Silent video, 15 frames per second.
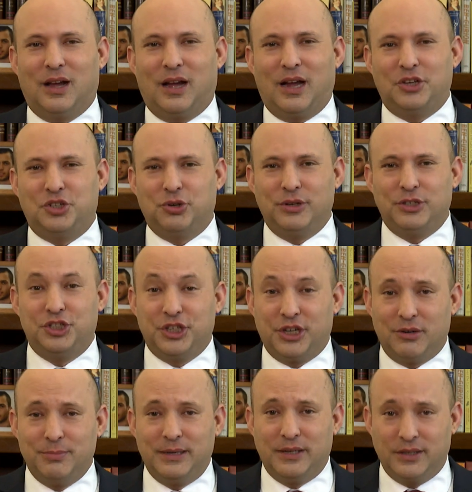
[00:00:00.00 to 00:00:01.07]
I joined
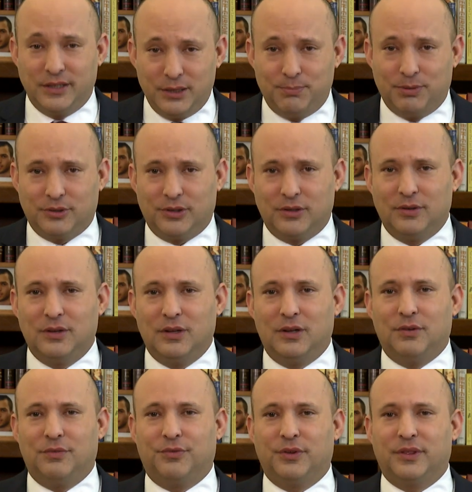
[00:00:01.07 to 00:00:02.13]
Jeremy Leibler
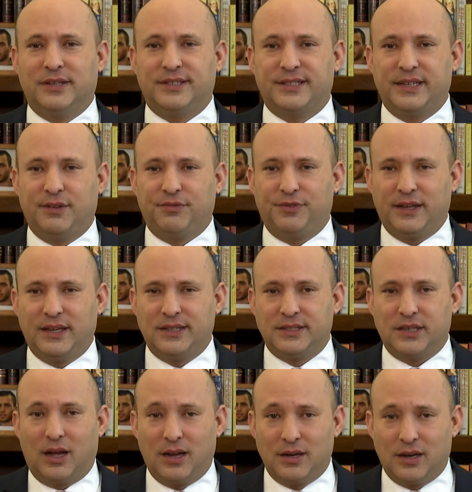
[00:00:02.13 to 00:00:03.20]
for the ZFA's
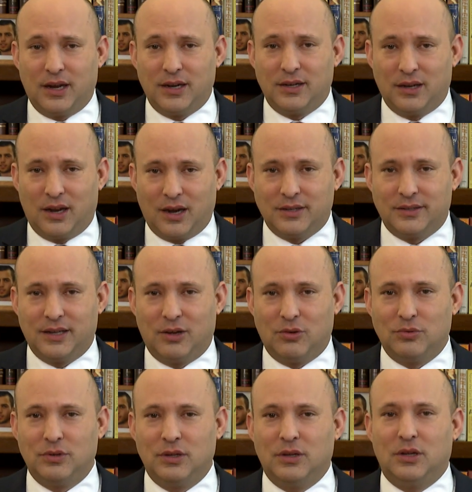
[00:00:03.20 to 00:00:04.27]
online
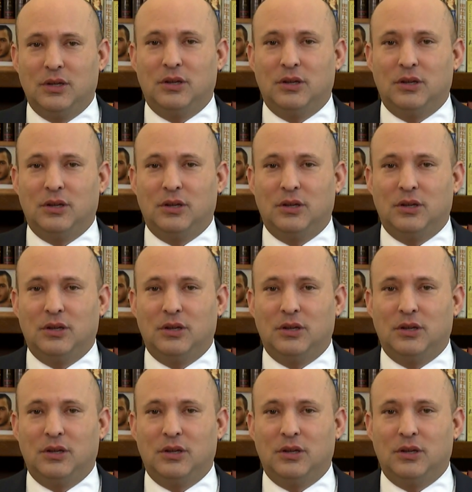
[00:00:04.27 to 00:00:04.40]
lockdown